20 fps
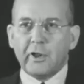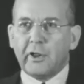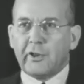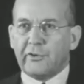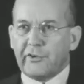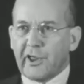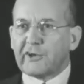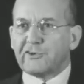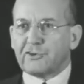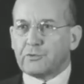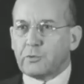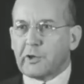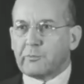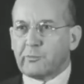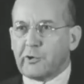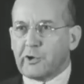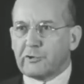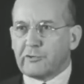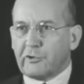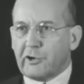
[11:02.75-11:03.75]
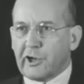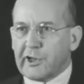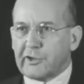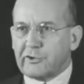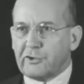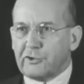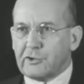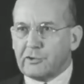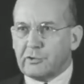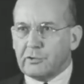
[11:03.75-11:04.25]
That's what we're trying
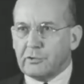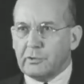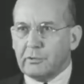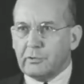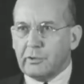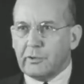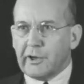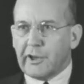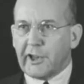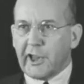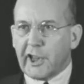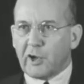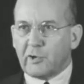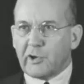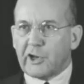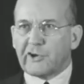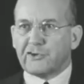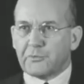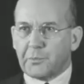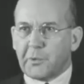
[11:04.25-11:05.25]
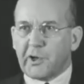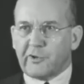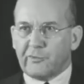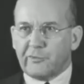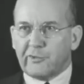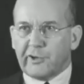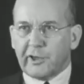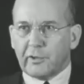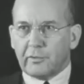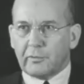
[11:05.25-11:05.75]
to do here in
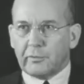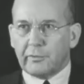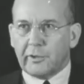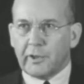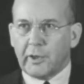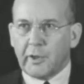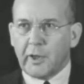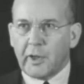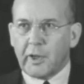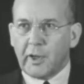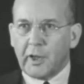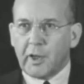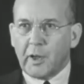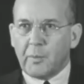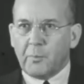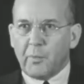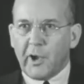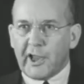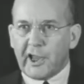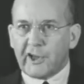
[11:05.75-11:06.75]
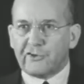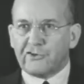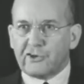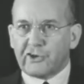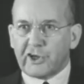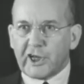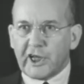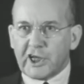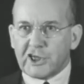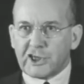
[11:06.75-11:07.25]
Springfield by
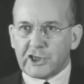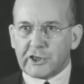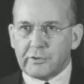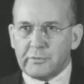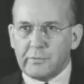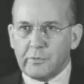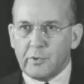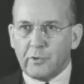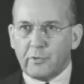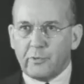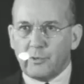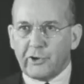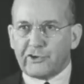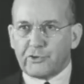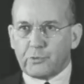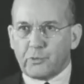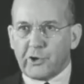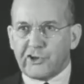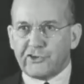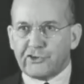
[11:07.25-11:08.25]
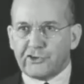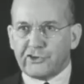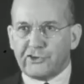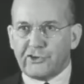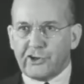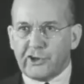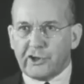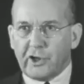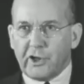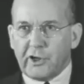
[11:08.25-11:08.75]
education which reaches
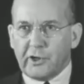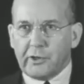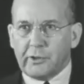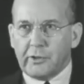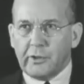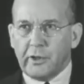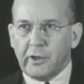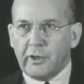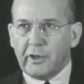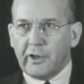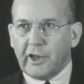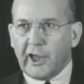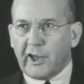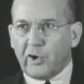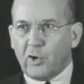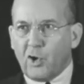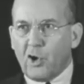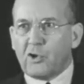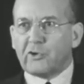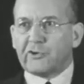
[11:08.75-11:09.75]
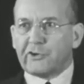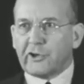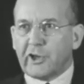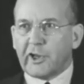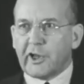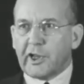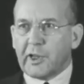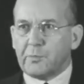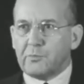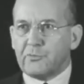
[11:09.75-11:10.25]
the young at all
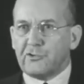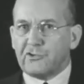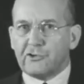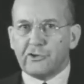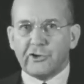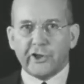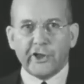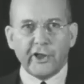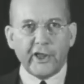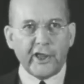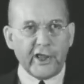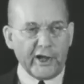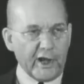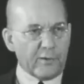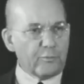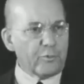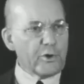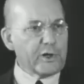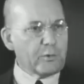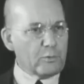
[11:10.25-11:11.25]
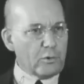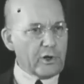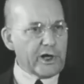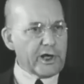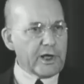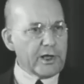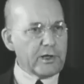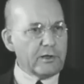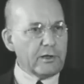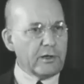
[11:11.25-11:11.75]
times, in every
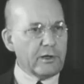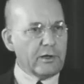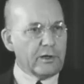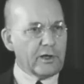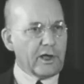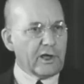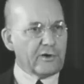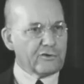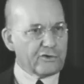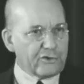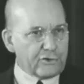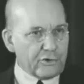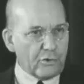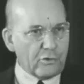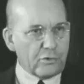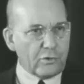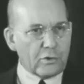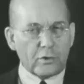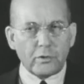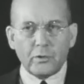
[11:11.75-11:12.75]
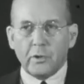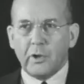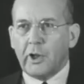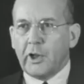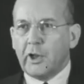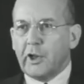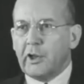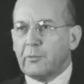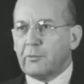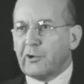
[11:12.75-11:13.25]
grade and school,
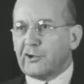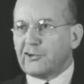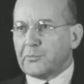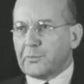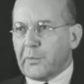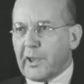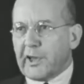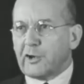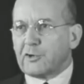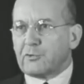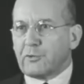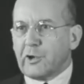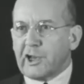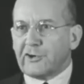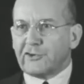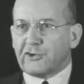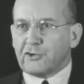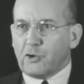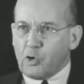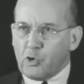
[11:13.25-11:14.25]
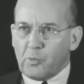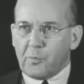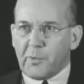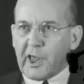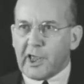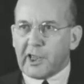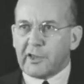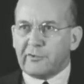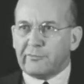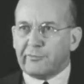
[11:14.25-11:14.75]
which penetrates home
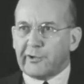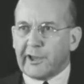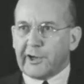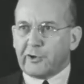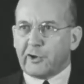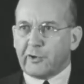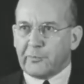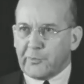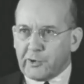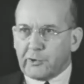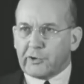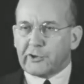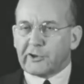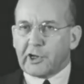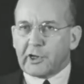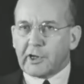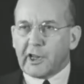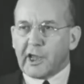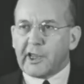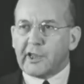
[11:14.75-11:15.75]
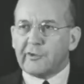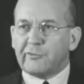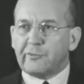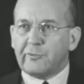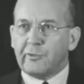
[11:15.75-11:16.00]
life and community life,